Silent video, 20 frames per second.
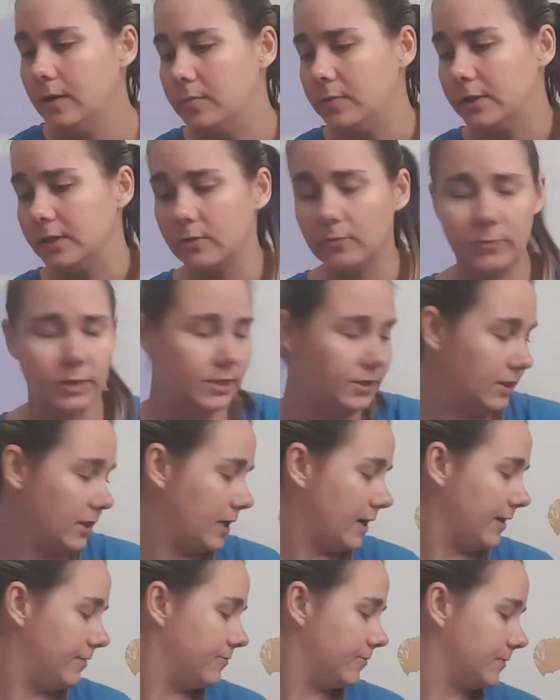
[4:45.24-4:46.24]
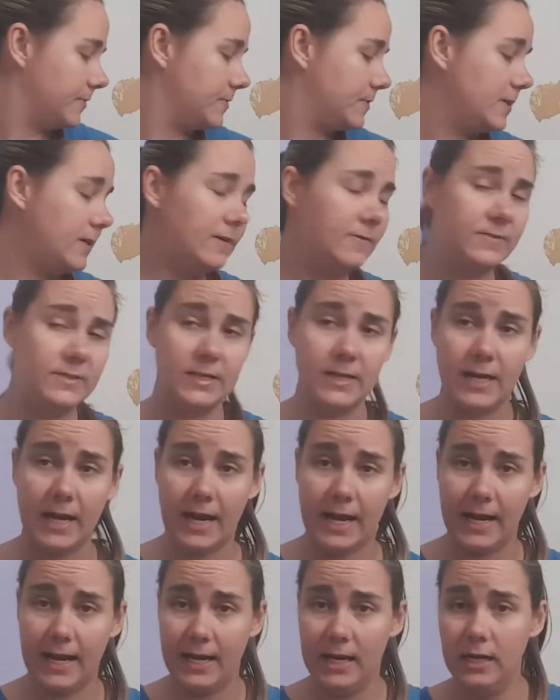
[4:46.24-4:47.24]
But the one that I've received
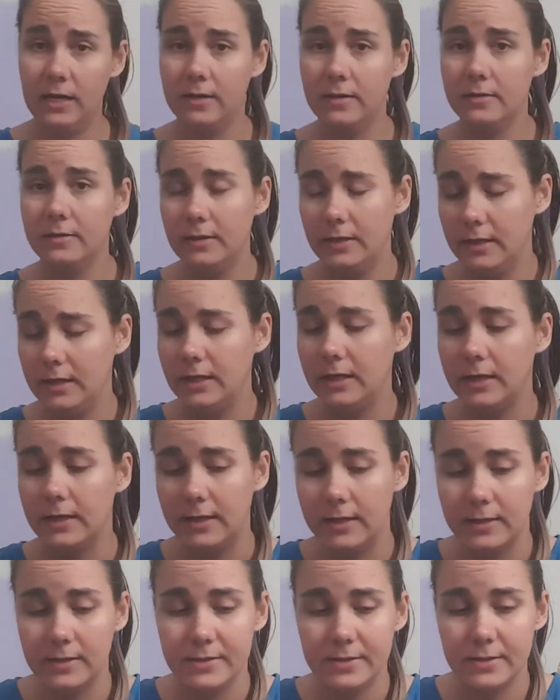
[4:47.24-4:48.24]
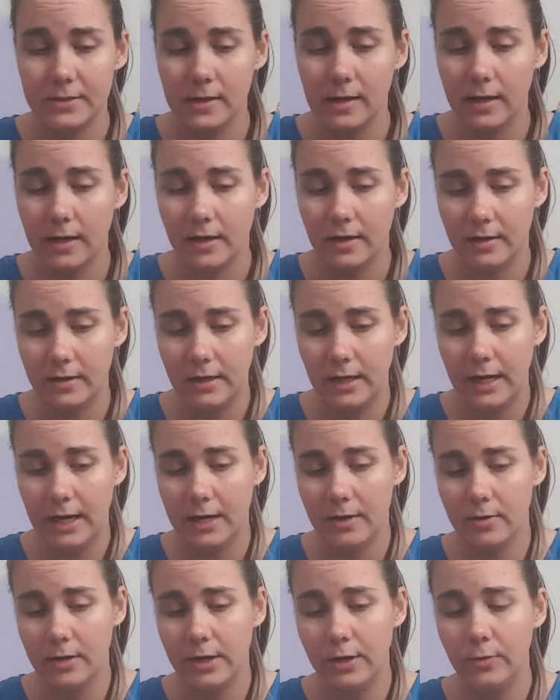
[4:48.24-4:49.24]
today is uh,
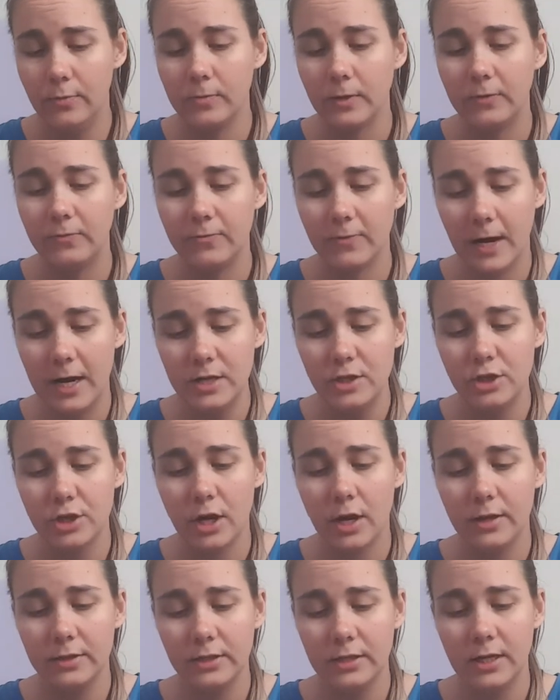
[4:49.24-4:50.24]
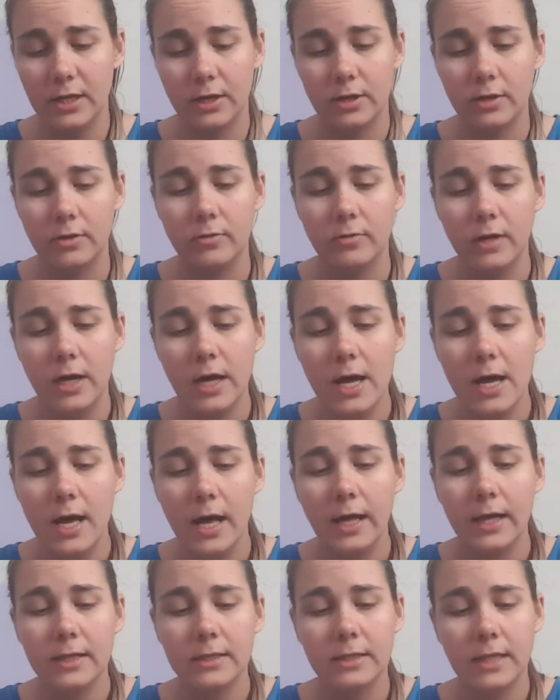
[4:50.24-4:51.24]
Aero Refresh On The Go
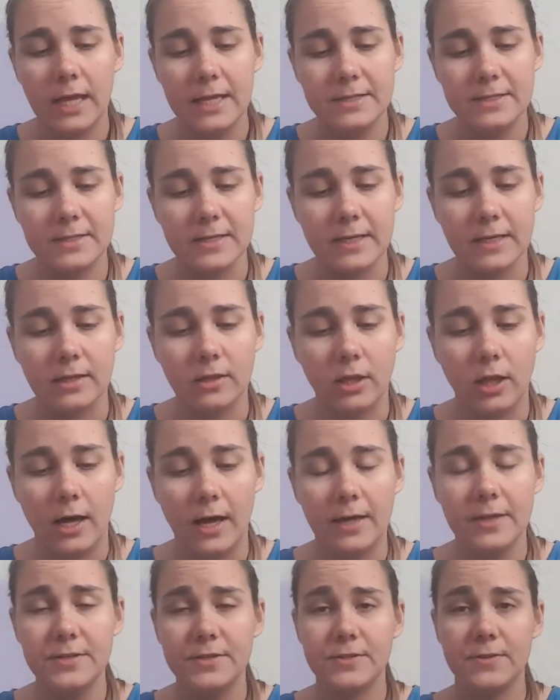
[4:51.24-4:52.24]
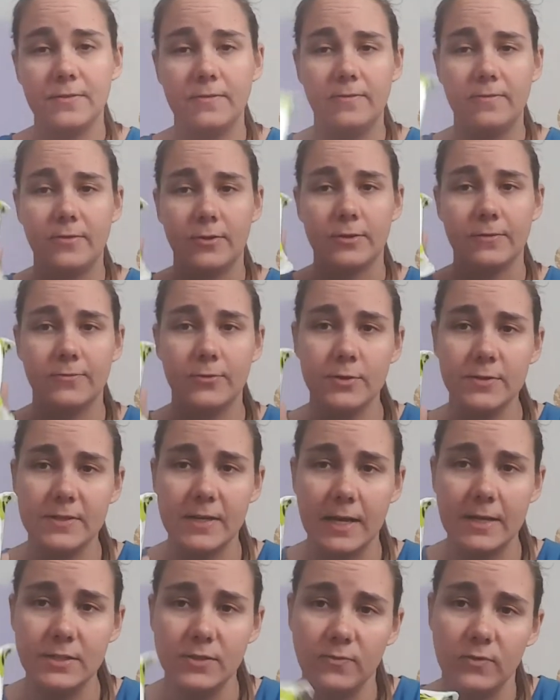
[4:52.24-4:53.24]
Cleansing Cloths. For the full
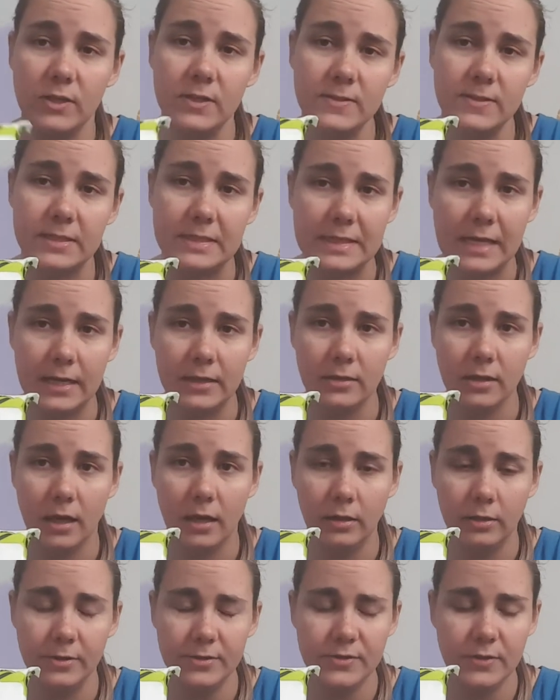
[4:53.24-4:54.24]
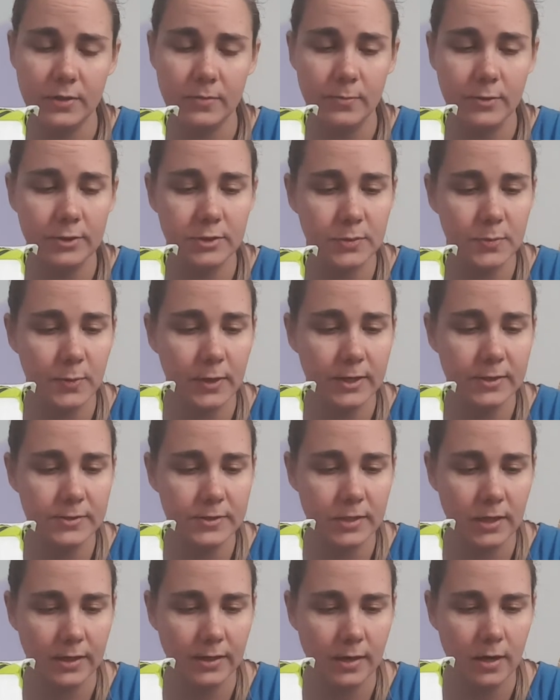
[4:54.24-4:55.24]
size of this, it's $8 on
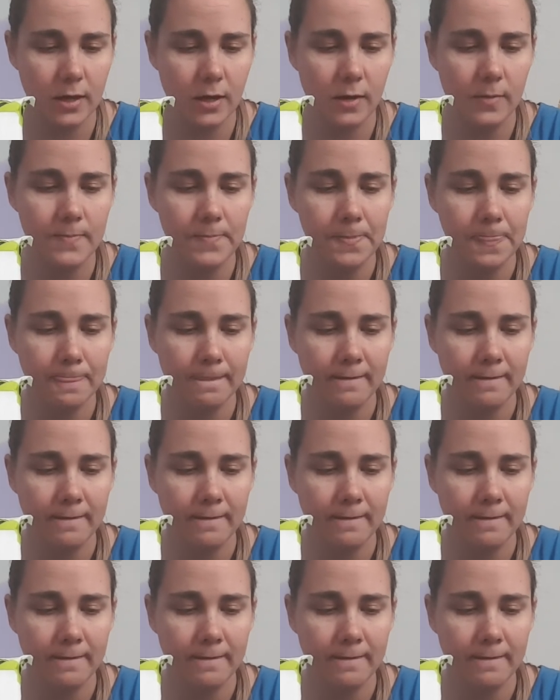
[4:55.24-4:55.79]
Birchbox.com.